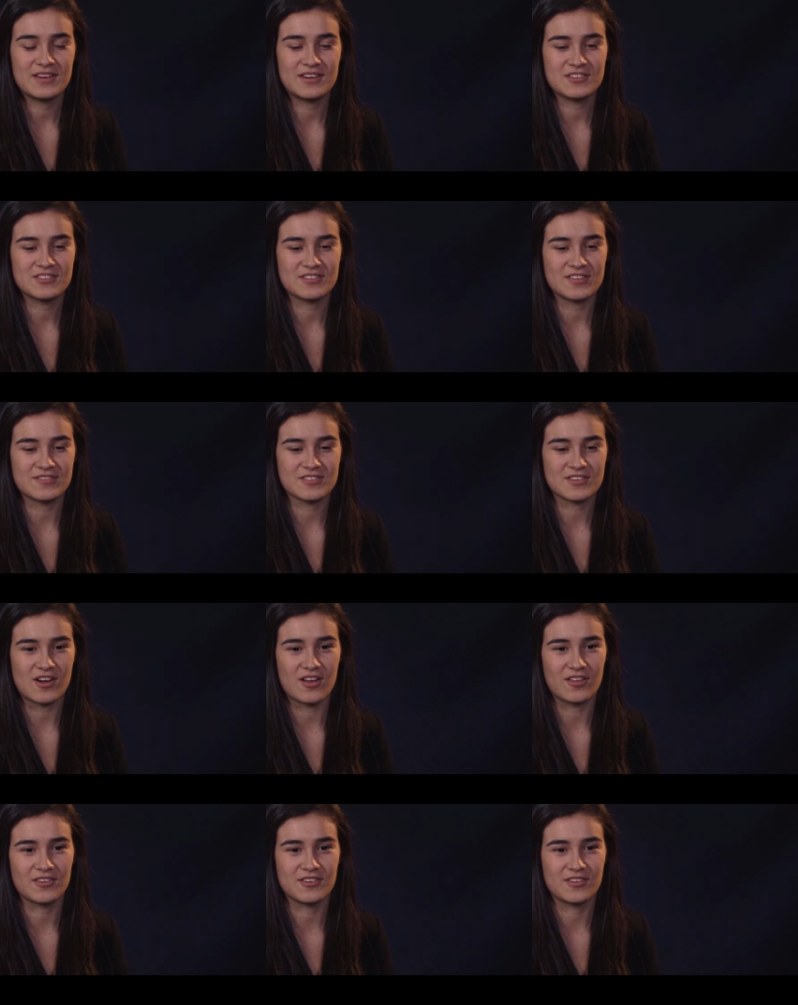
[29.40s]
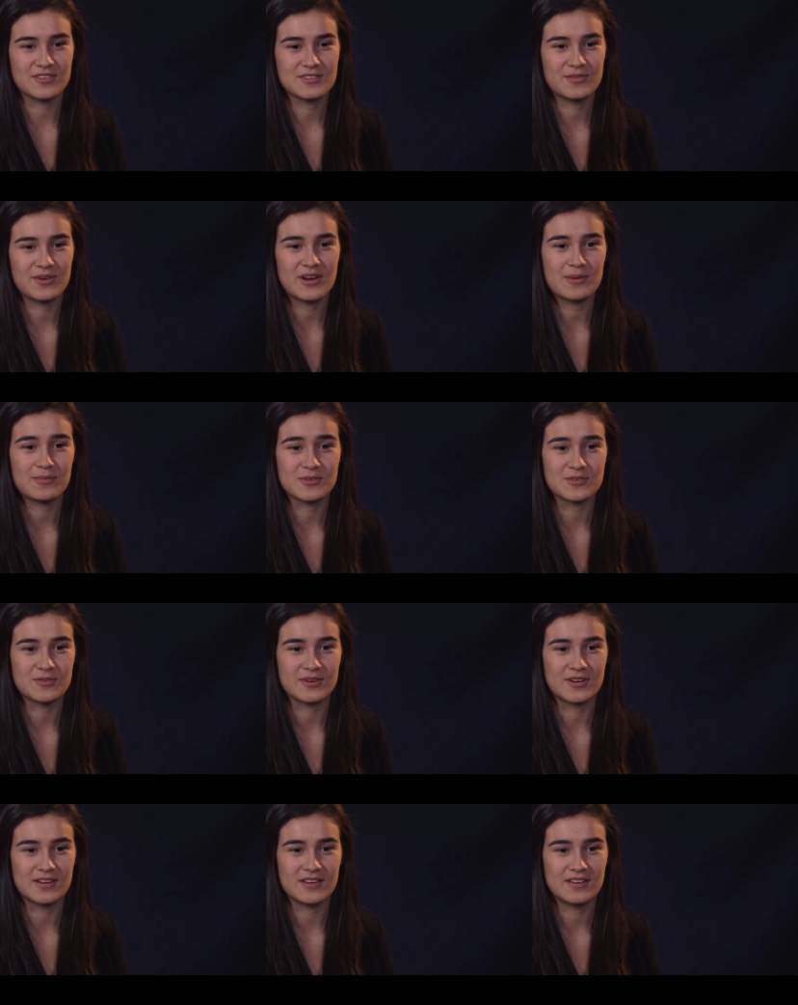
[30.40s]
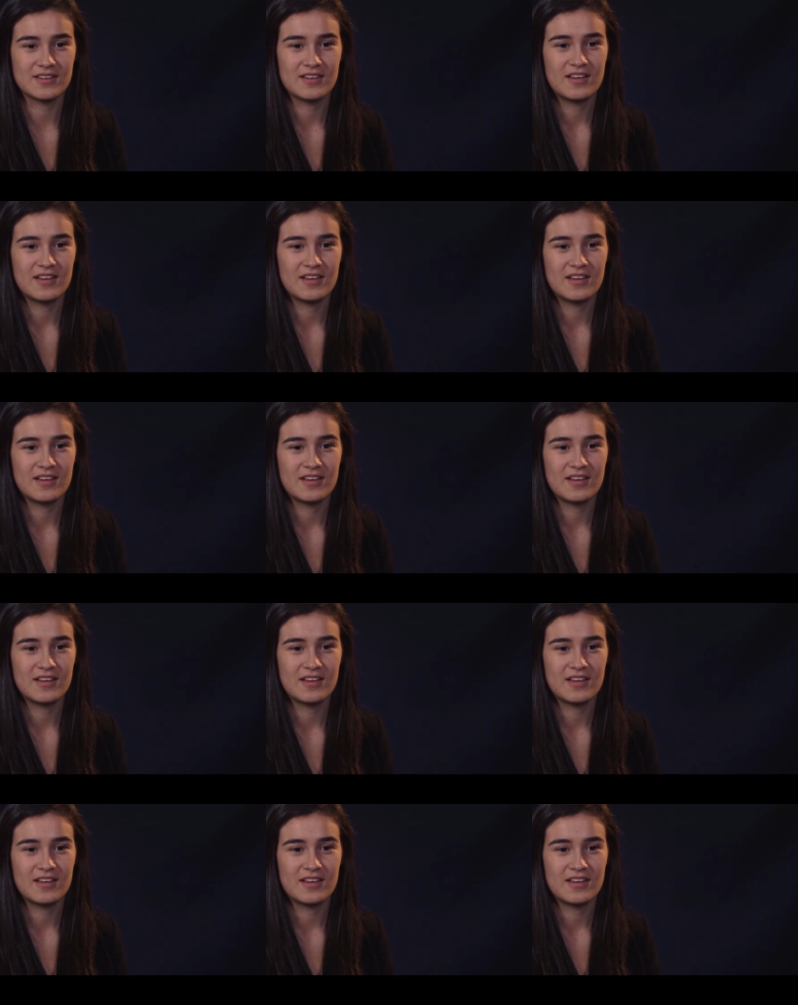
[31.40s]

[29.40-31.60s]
an HSF scholar is a great opportunity.